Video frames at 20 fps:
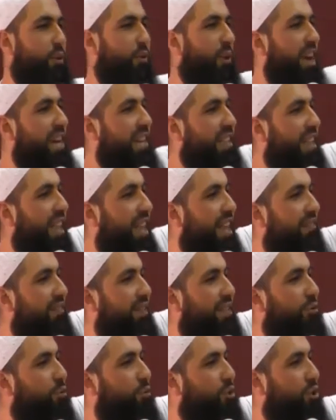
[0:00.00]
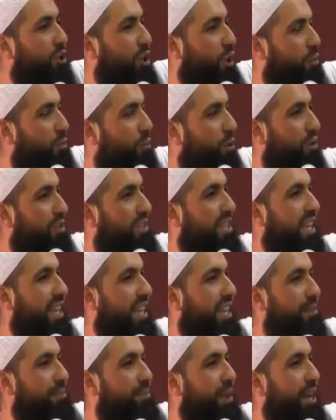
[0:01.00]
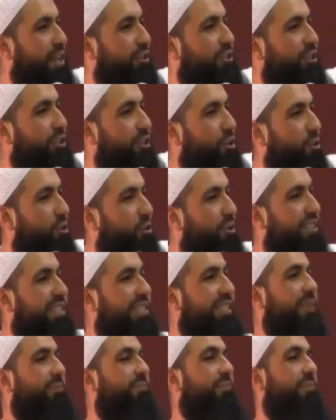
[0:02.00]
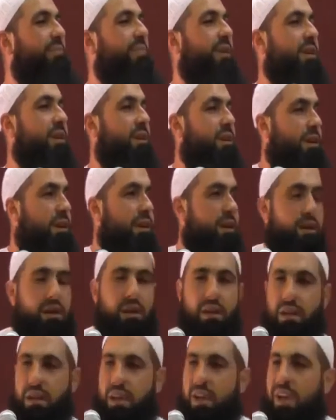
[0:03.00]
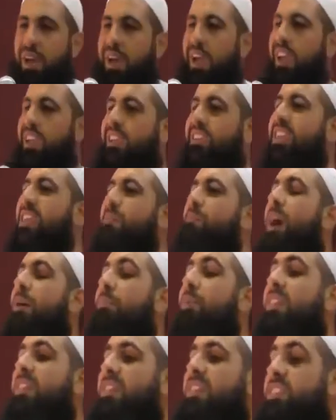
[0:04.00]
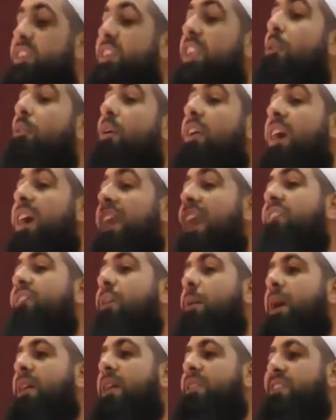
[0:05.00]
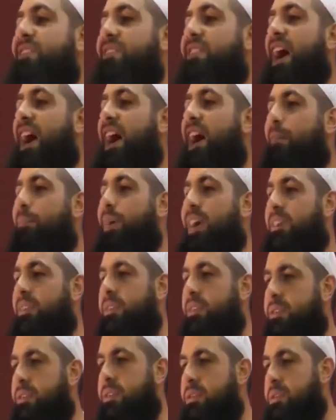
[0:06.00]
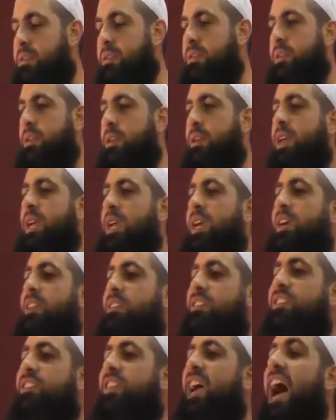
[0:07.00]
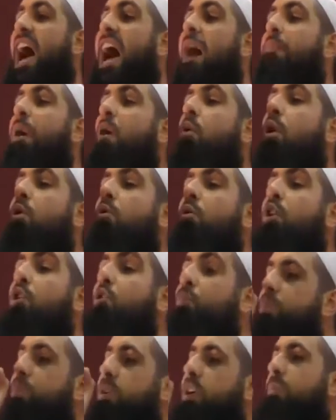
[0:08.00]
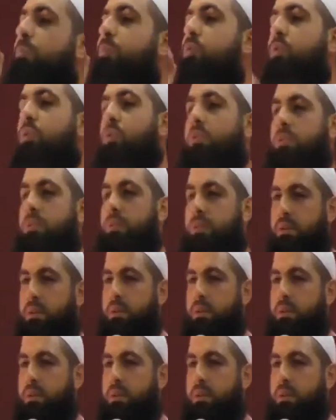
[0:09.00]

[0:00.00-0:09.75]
the one in the heavens will show mercy and compassion towards them. You see, my brothers, you know what I love about the Sahaba? The Sahaba were real people.